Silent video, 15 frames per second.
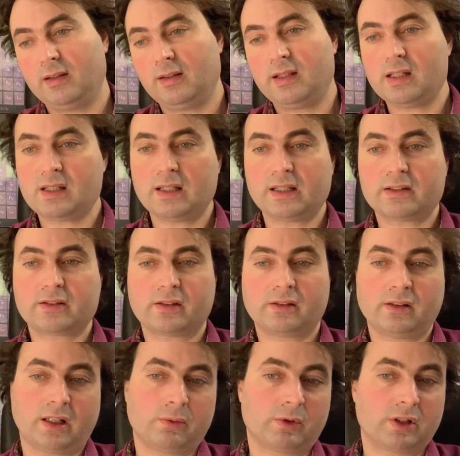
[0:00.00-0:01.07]
this
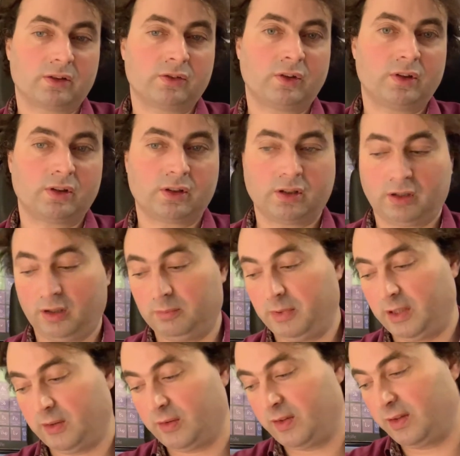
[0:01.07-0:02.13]
lecture I want to talk
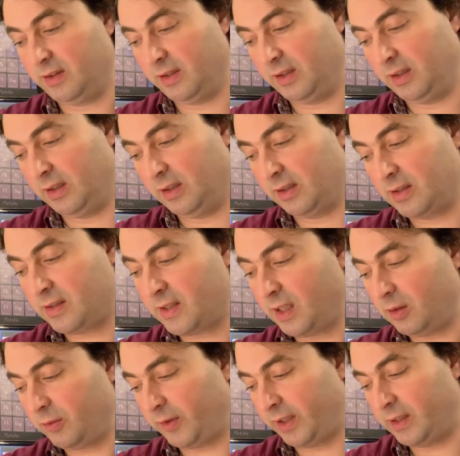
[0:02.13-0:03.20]
about the
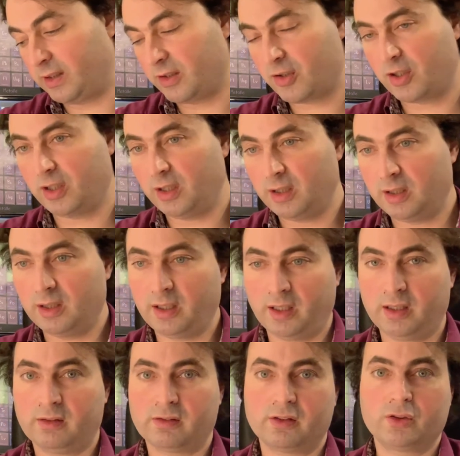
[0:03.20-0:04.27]
self-energy
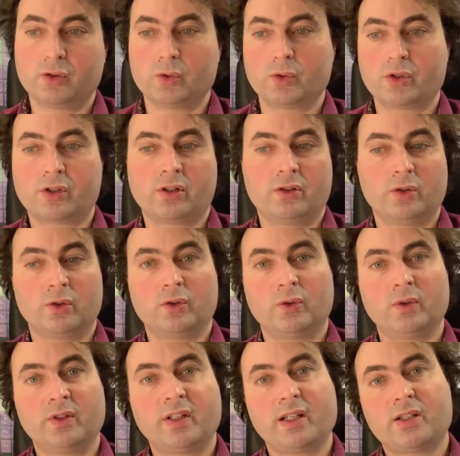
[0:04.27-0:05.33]
introduced due to
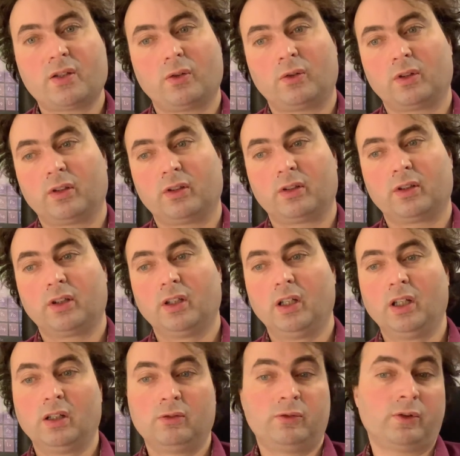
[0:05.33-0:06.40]
disorder
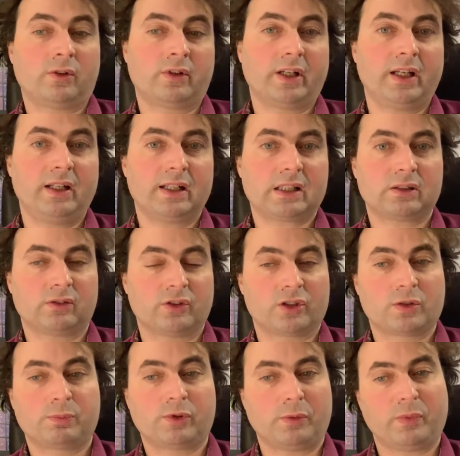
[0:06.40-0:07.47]
for electrons
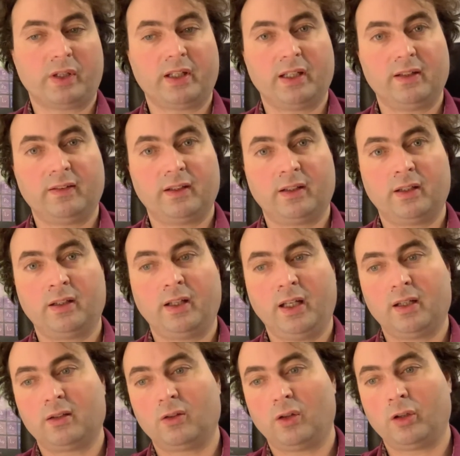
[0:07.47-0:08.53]
propagating in
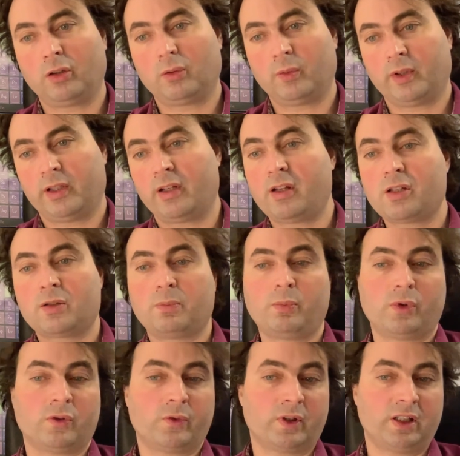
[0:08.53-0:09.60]
an otherwise
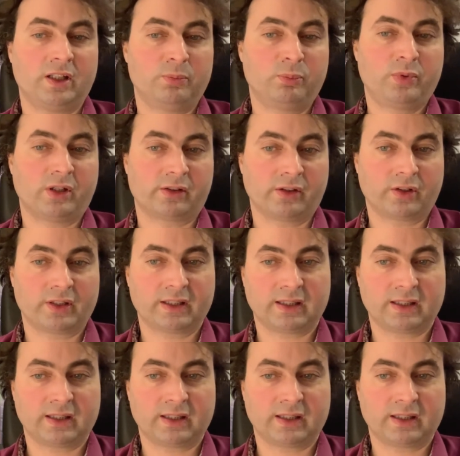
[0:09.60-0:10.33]
perfectly periodic